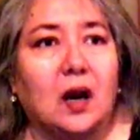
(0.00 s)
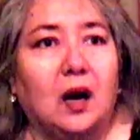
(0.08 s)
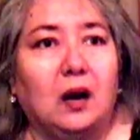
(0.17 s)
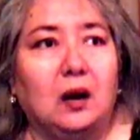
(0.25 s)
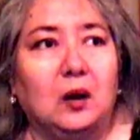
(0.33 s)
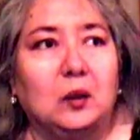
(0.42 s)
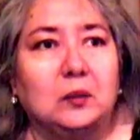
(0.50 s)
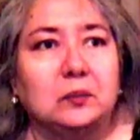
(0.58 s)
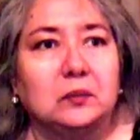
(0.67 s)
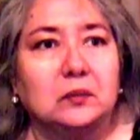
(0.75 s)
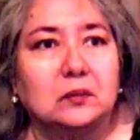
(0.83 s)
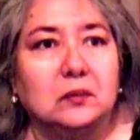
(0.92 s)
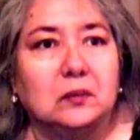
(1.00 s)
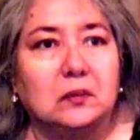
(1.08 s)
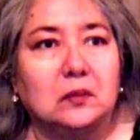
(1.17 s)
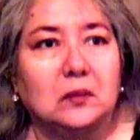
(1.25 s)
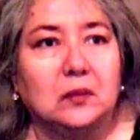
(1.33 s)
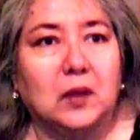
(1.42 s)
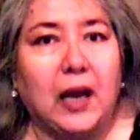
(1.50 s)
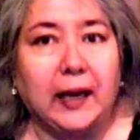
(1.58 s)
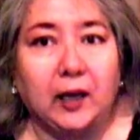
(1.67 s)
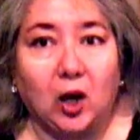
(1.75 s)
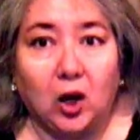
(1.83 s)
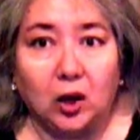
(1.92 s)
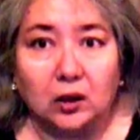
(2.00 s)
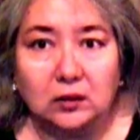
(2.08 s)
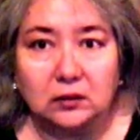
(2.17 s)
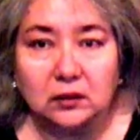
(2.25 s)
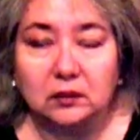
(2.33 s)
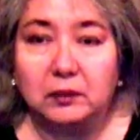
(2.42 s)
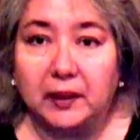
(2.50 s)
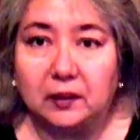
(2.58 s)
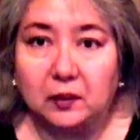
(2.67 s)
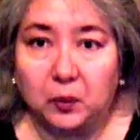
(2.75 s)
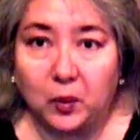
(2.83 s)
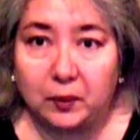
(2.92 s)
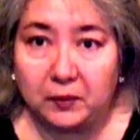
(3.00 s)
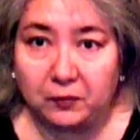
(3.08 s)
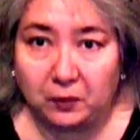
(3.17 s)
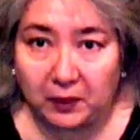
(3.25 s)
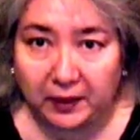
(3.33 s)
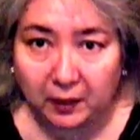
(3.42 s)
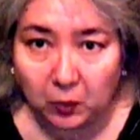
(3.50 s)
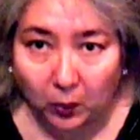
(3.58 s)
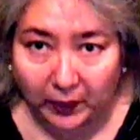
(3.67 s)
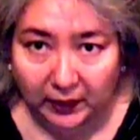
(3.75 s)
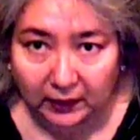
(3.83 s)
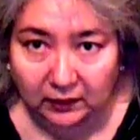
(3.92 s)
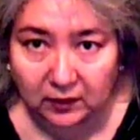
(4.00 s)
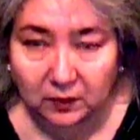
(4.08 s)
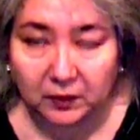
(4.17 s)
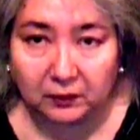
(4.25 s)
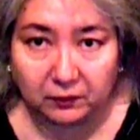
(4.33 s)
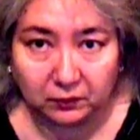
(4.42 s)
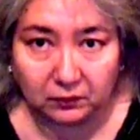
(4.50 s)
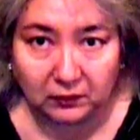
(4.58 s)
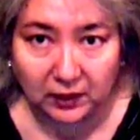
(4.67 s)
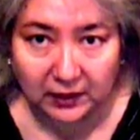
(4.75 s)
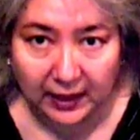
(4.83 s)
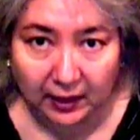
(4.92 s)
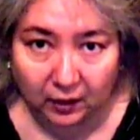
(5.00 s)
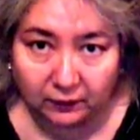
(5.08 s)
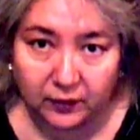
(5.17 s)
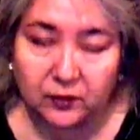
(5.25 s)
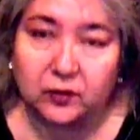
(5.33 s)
I called and made an appointment for Monday morning to be in that office